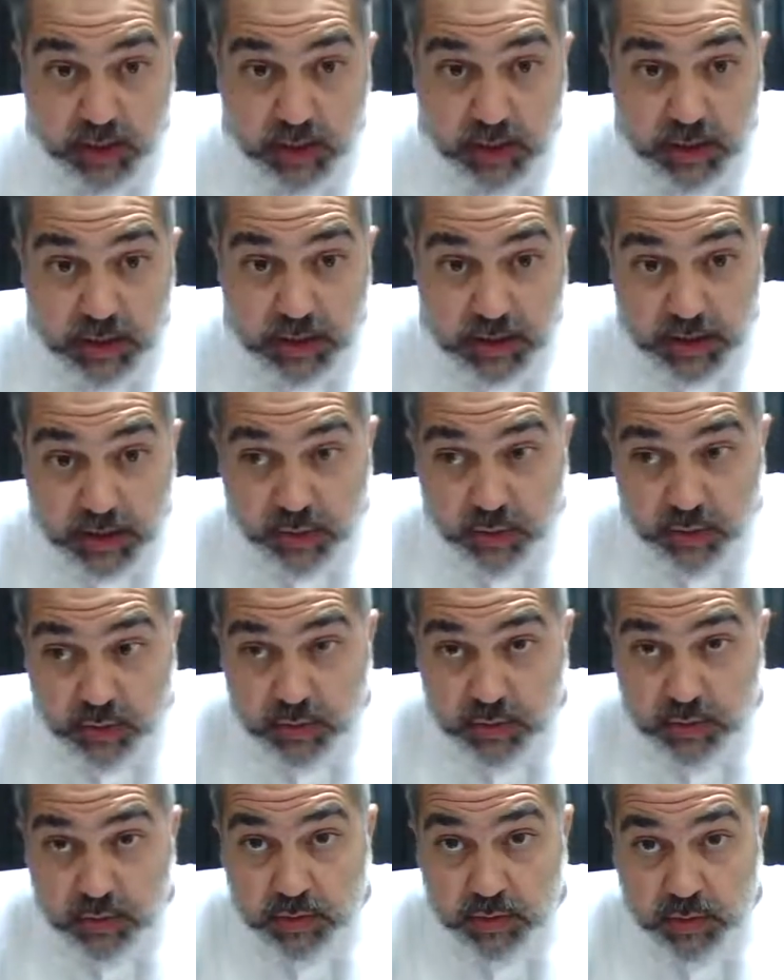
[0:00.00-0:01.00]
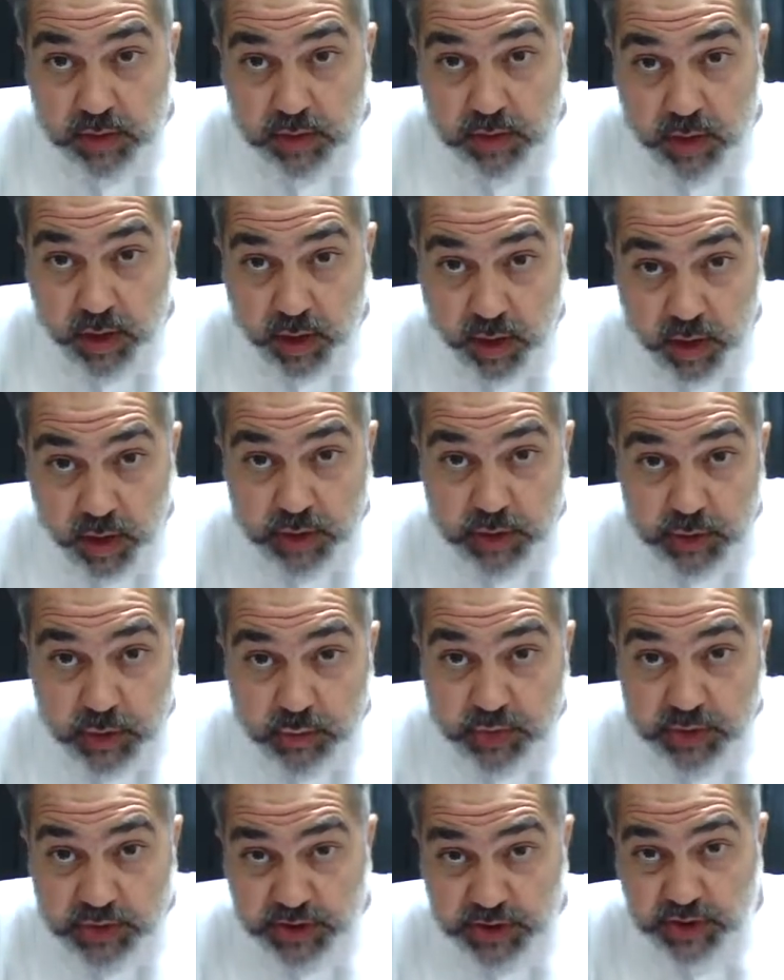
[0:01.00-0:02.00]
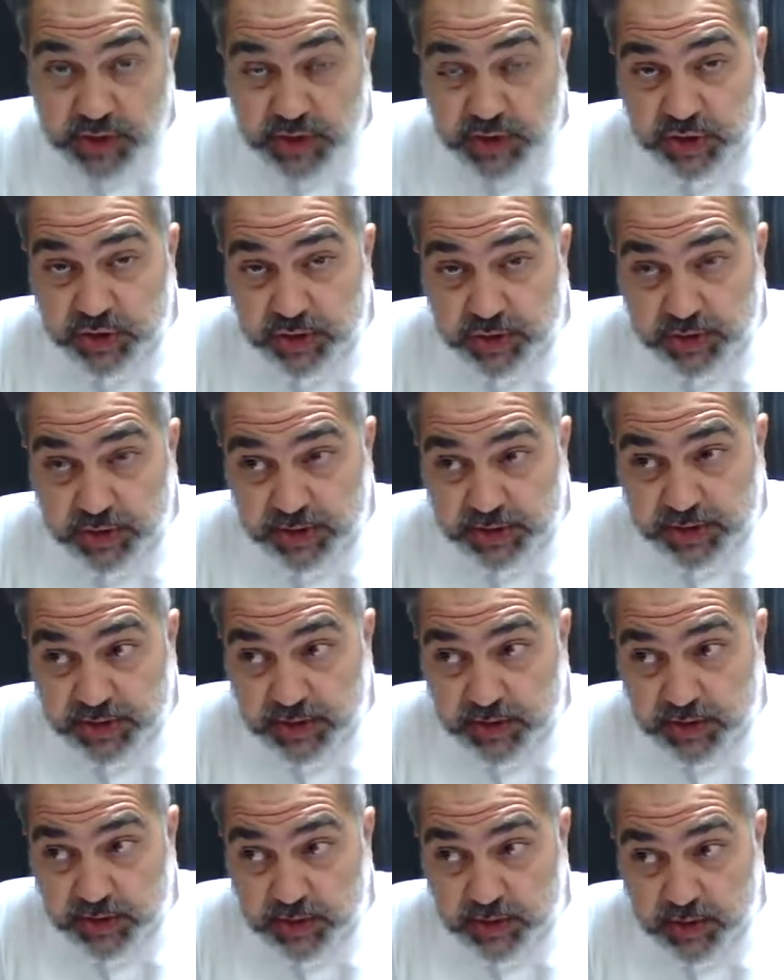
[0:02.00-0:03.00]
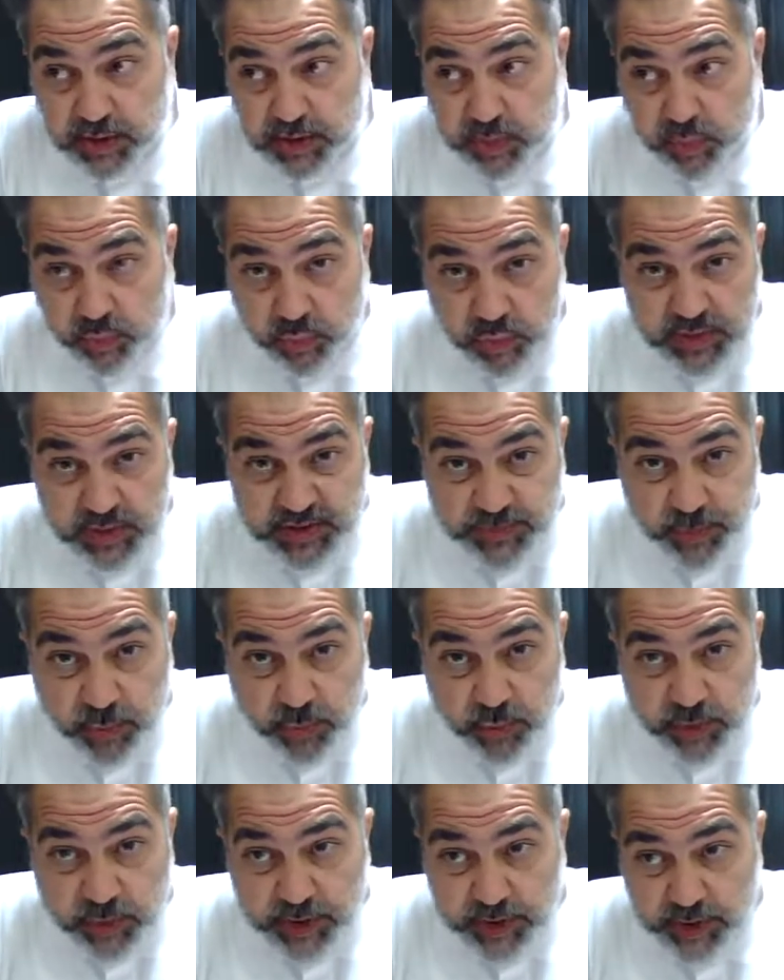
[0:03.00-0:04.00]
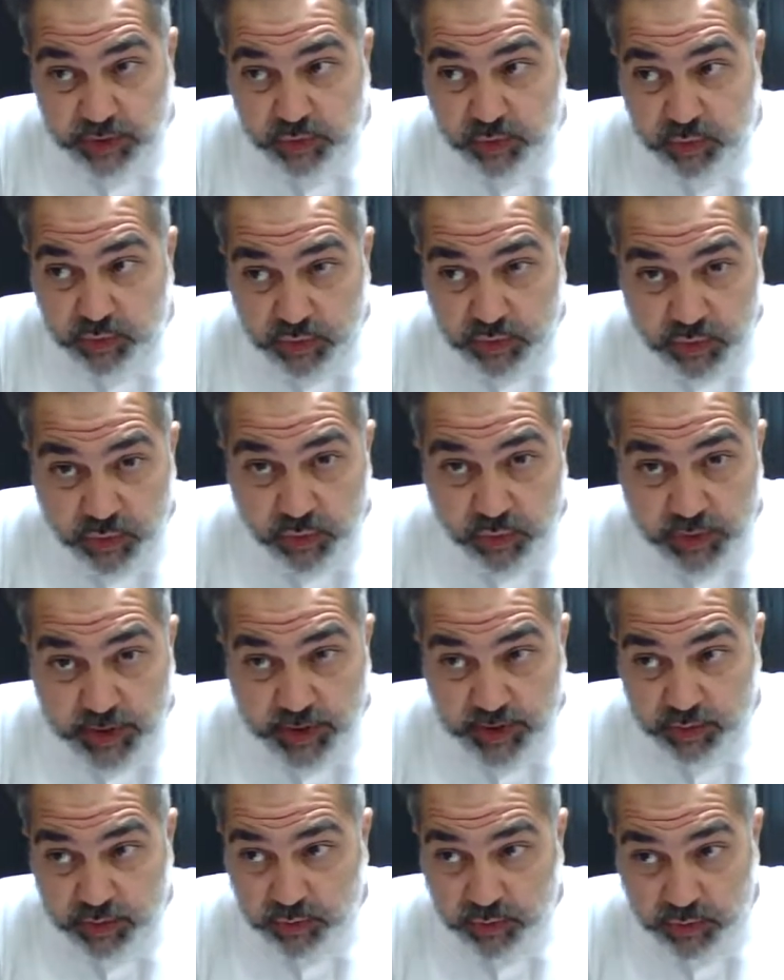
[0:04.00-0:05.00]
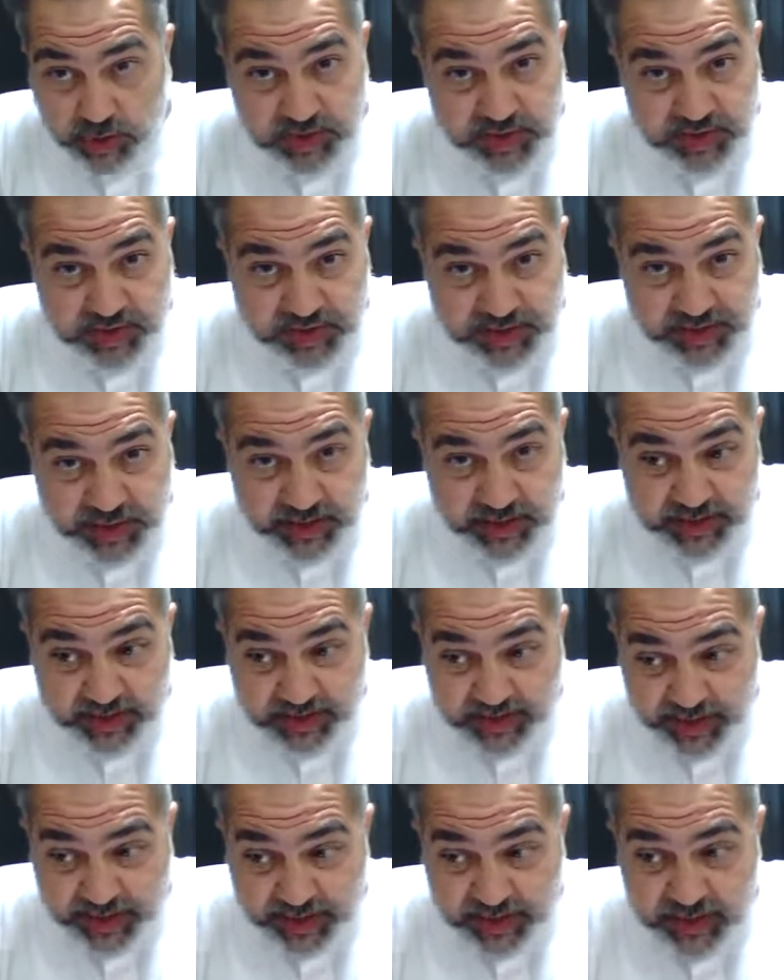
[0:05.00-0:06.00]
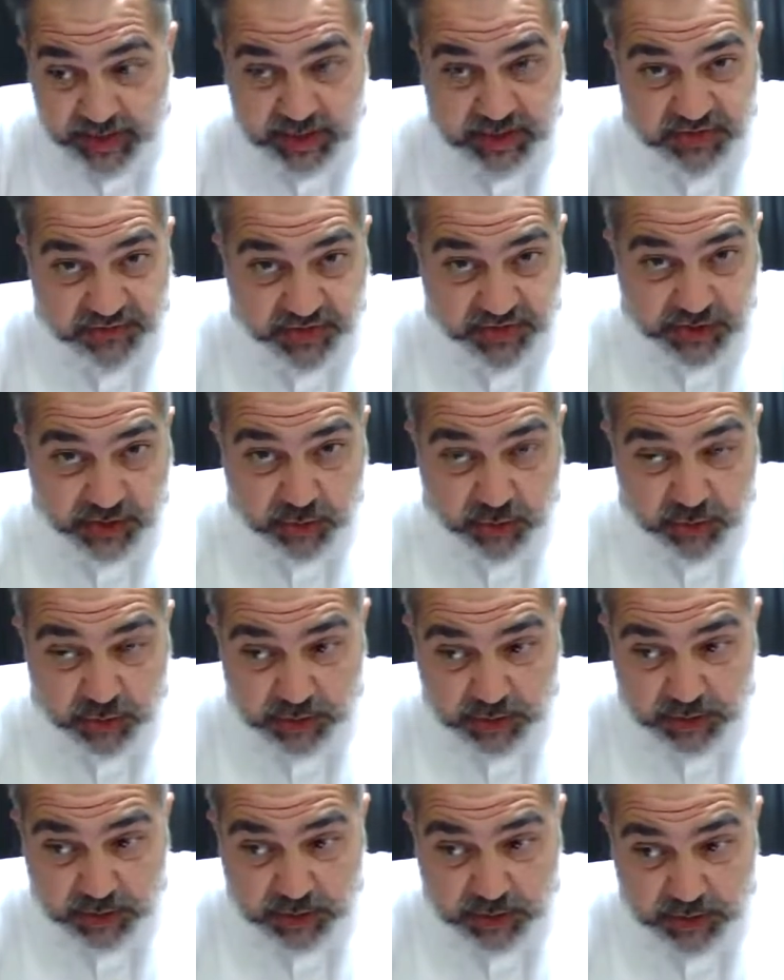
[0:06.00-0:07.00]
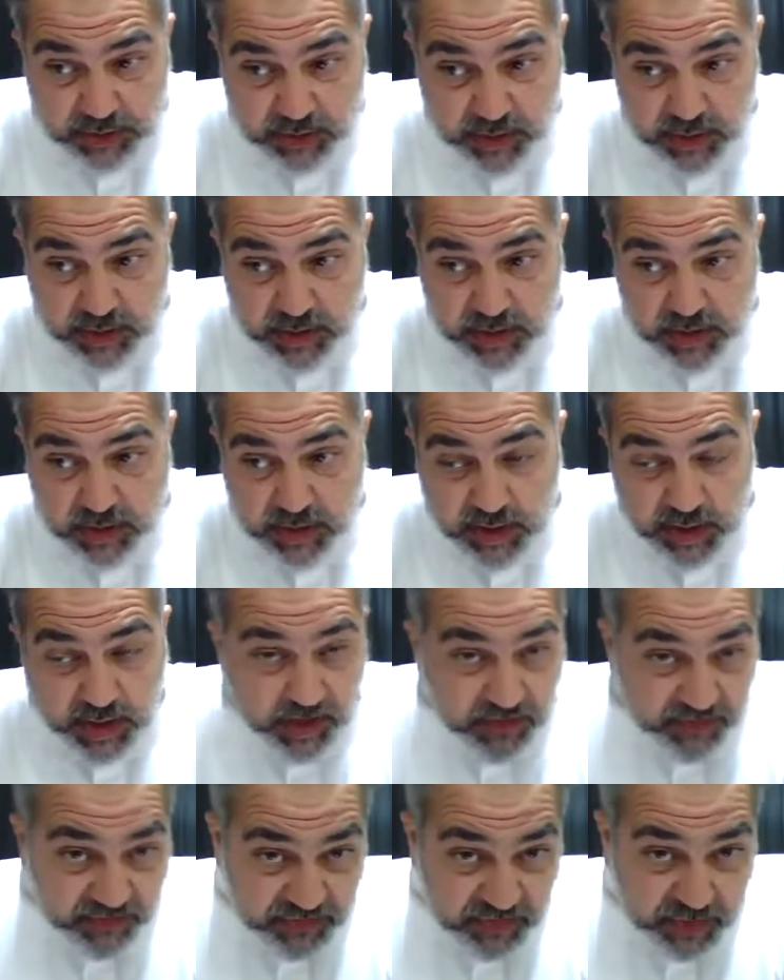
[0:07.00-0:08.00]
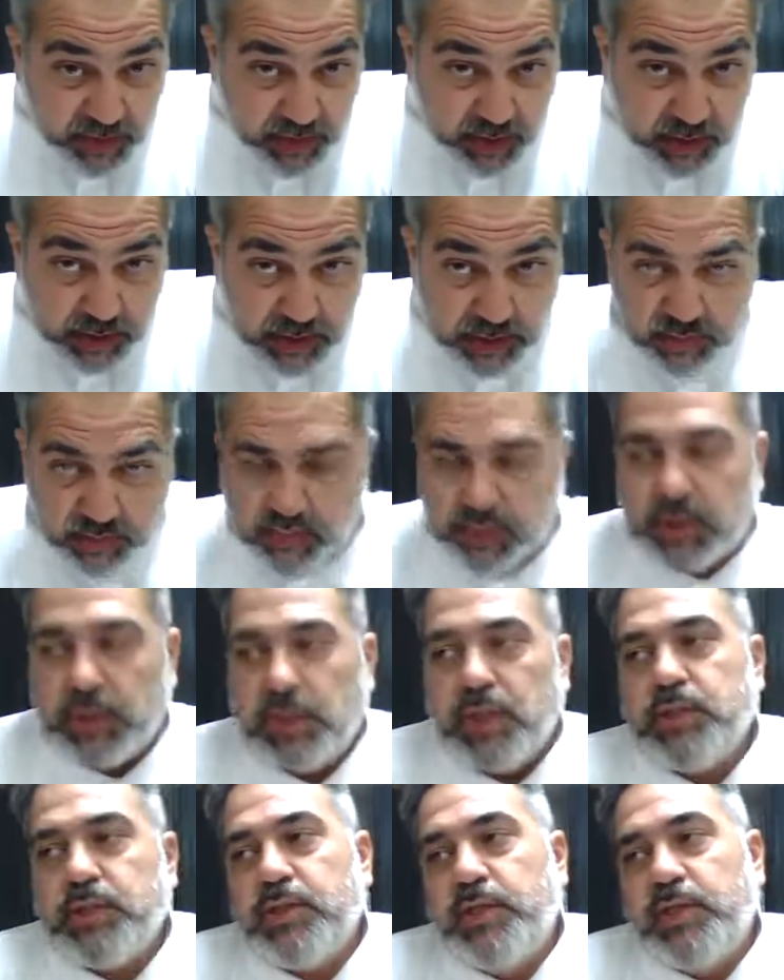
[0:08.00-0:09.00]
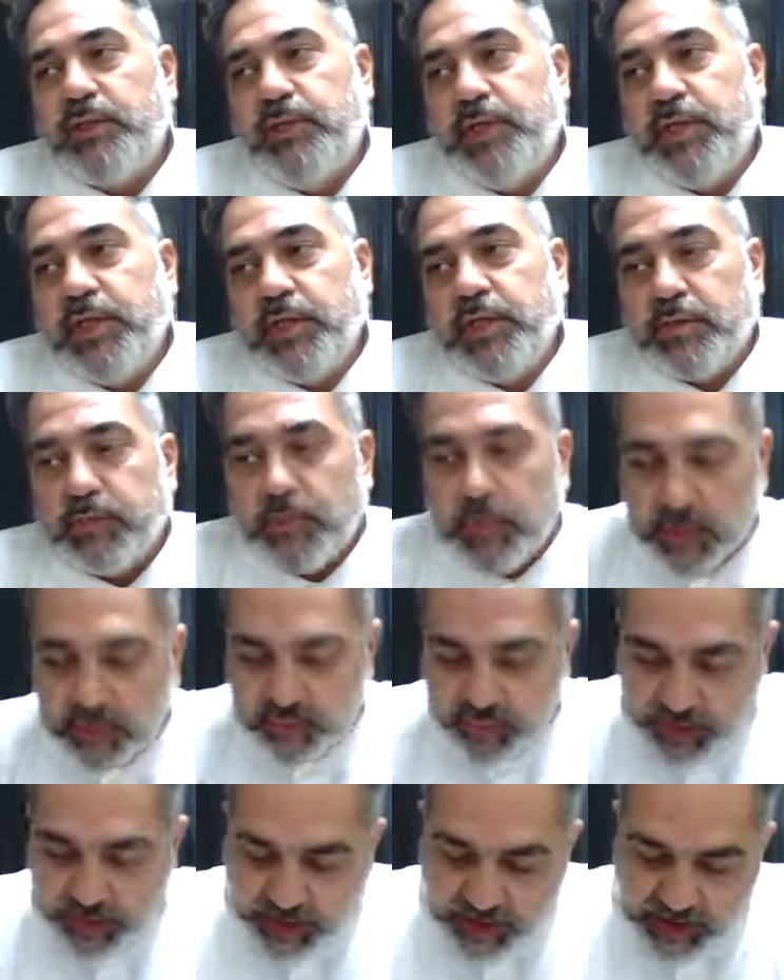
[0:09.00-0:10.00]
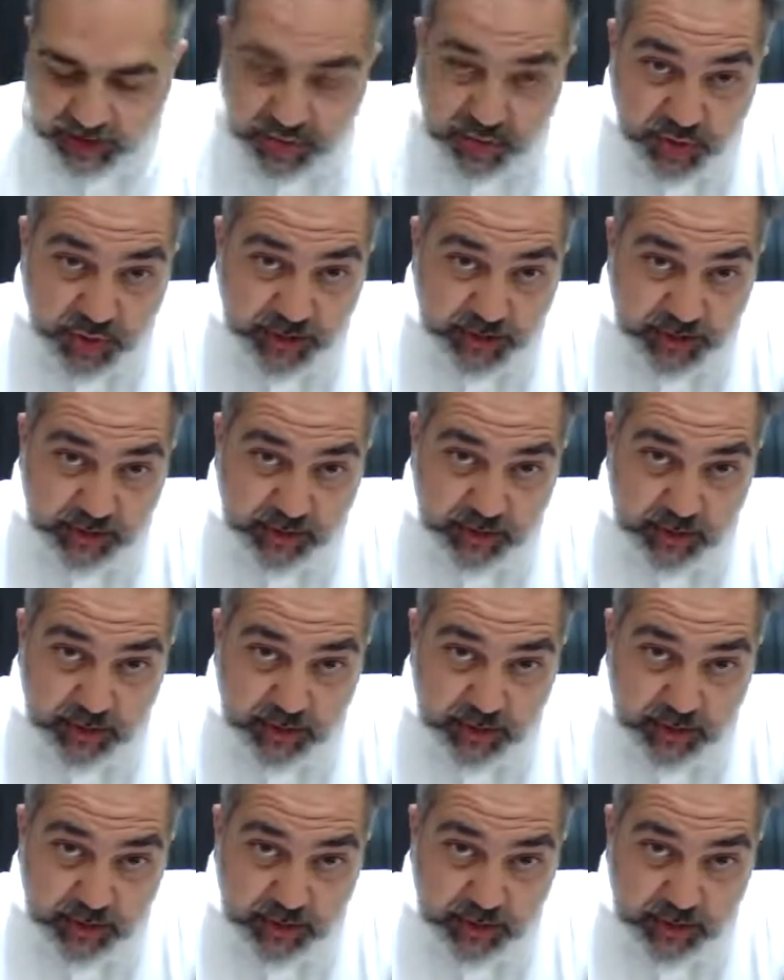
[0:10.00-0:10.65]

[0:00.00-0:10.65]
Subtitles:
So are your teachers well spoken or talking or understanding the English very good? If not, we cannot terminate, but we can train.